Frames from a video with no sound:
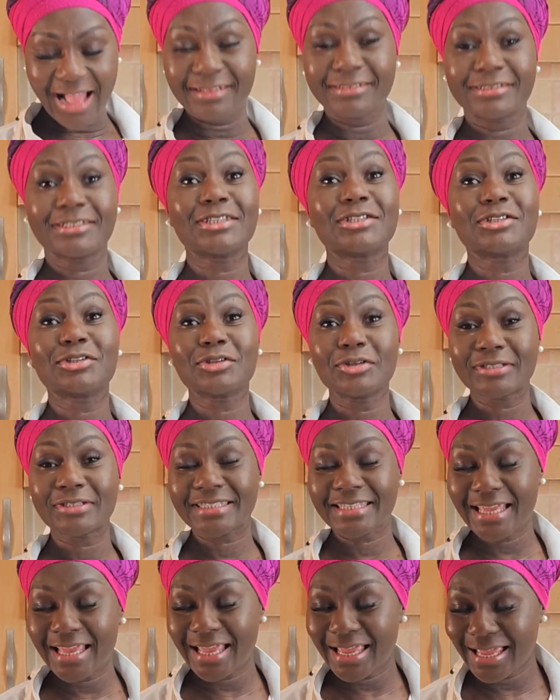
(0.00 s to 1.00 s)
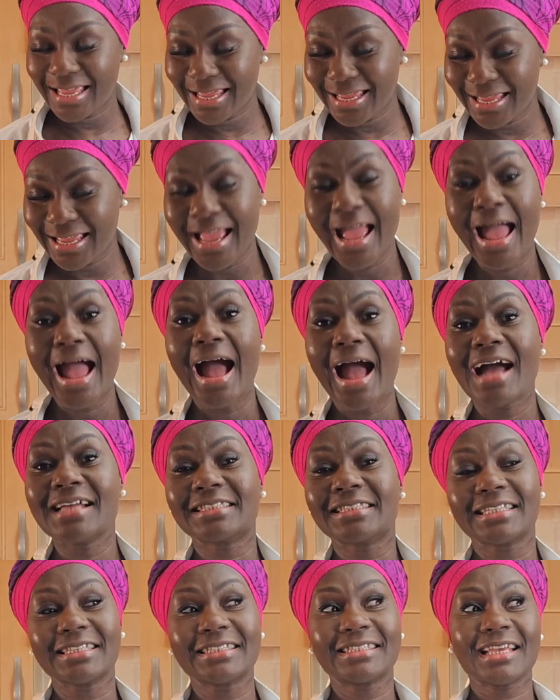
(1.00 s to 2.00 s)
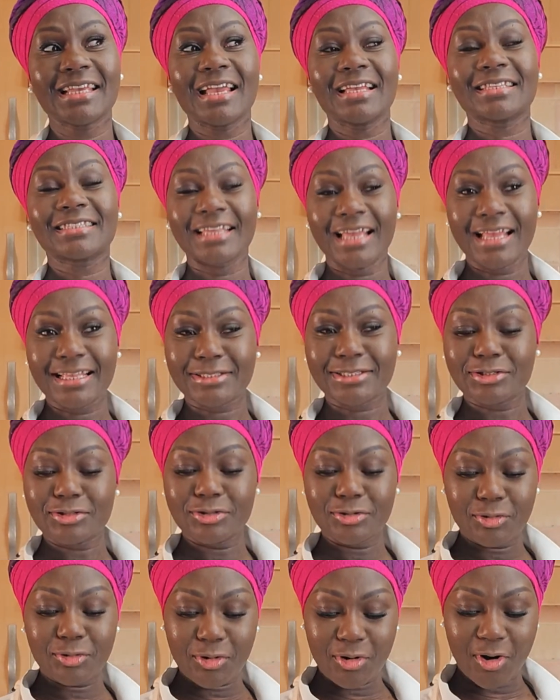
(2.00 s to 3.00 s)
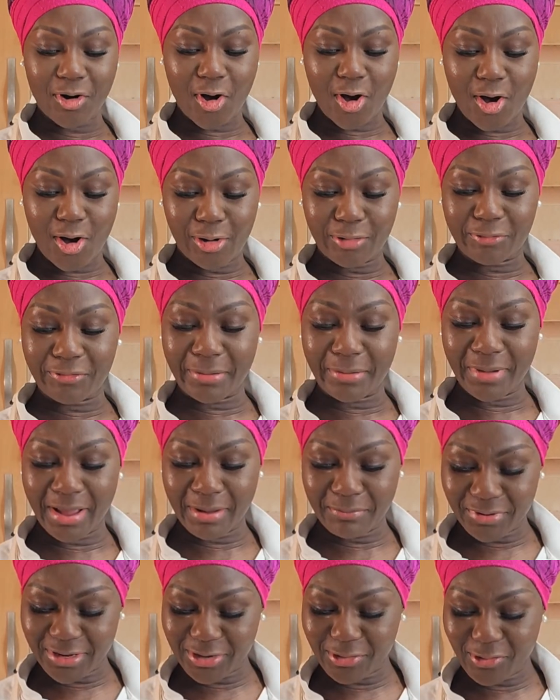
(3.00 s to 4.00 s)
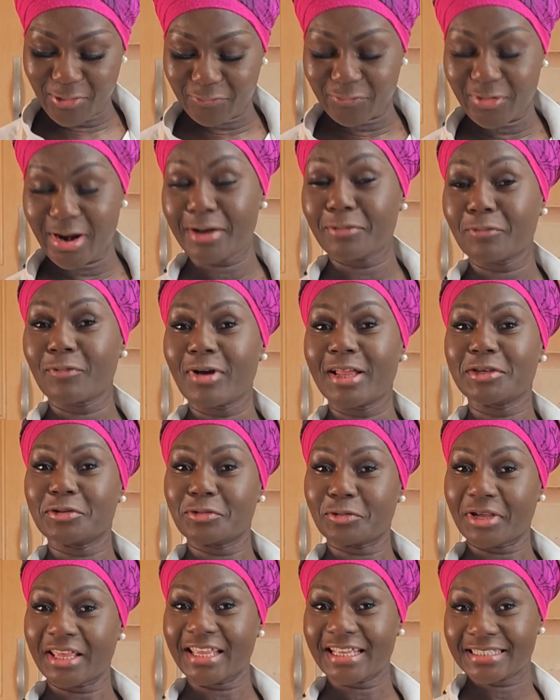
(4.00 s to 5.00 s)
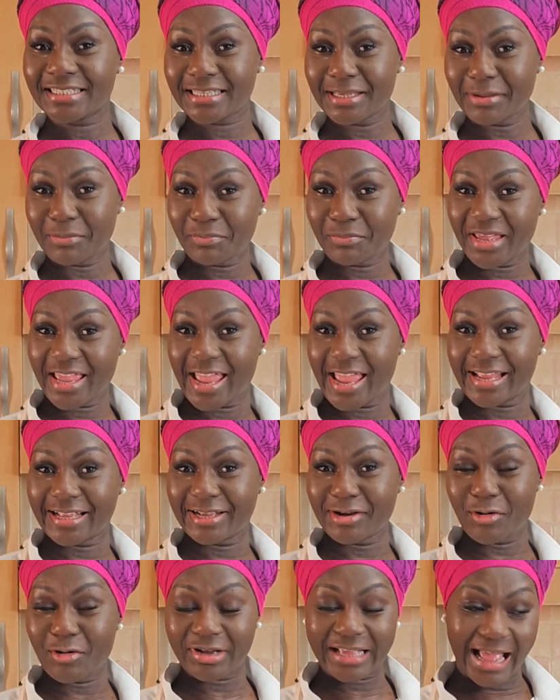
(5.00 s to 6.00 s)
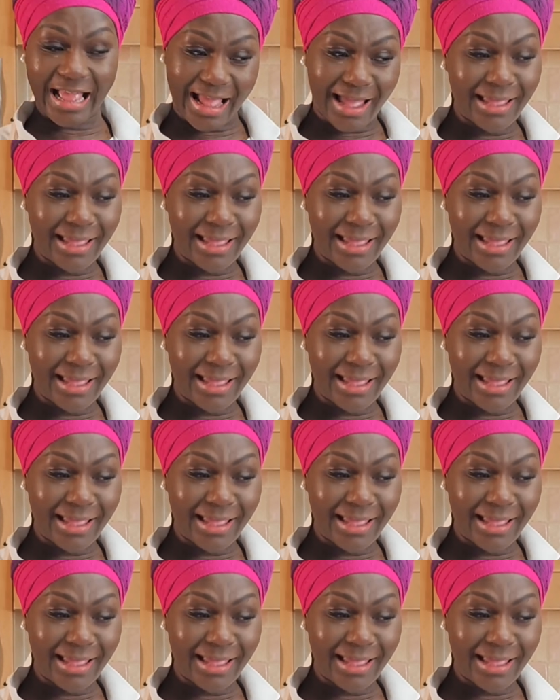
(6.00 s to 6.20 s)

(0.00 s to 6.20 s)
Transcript: Did you see? Auntie J says, you all remember your friend when you hit it big, okay?